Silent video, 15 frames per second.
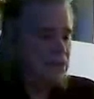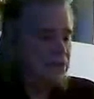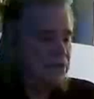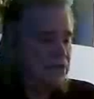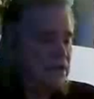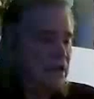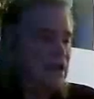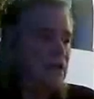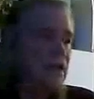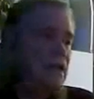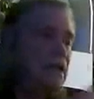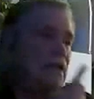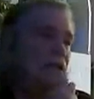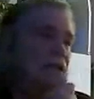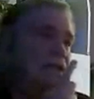She said,
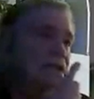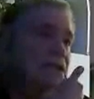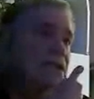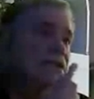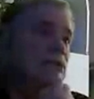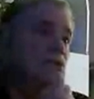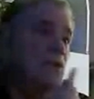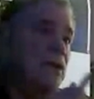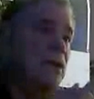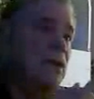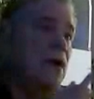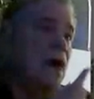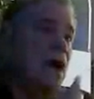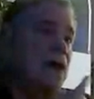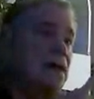this is where
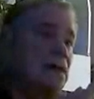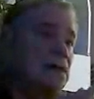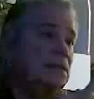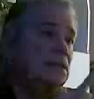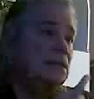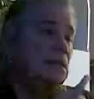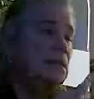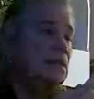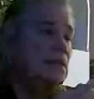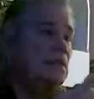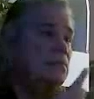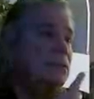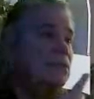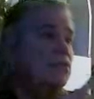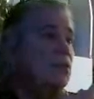God is
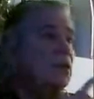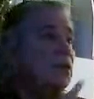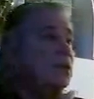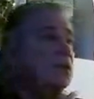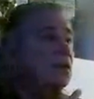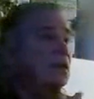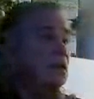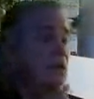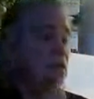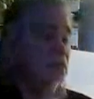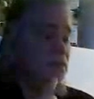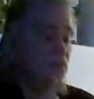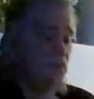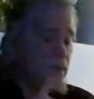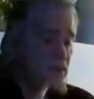
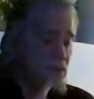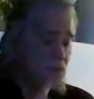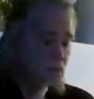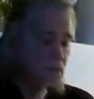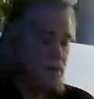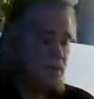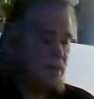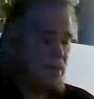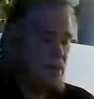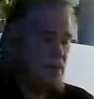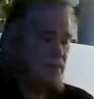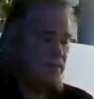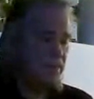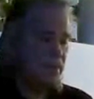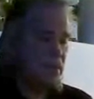between you and me.
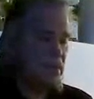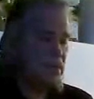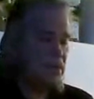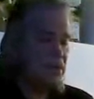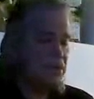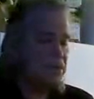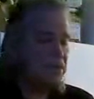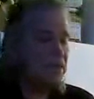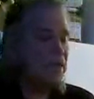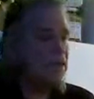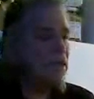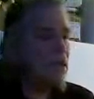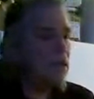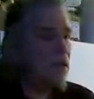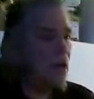She said,
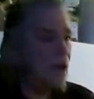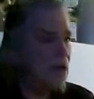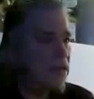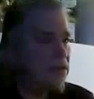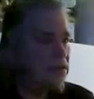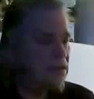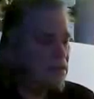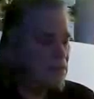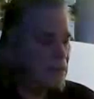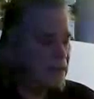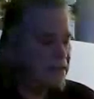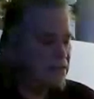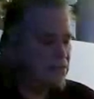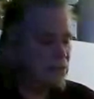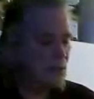God is in
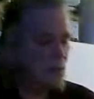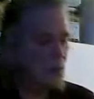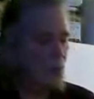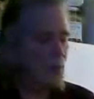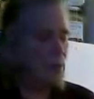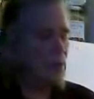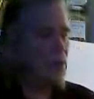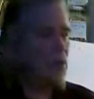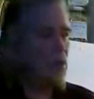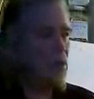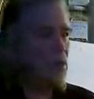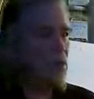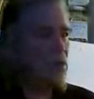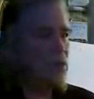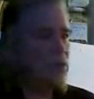my soul,
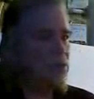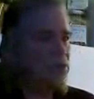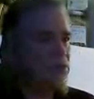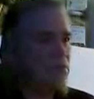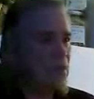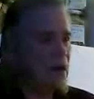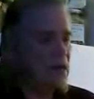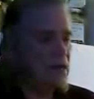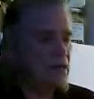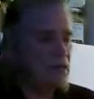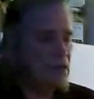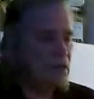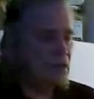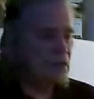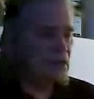
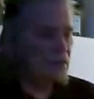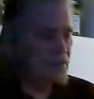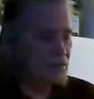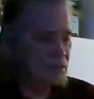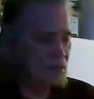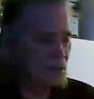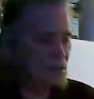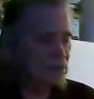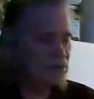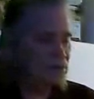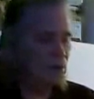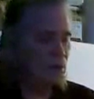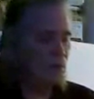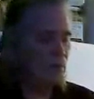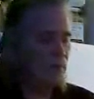smiling into your
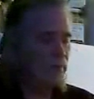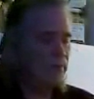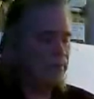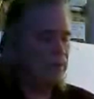soul.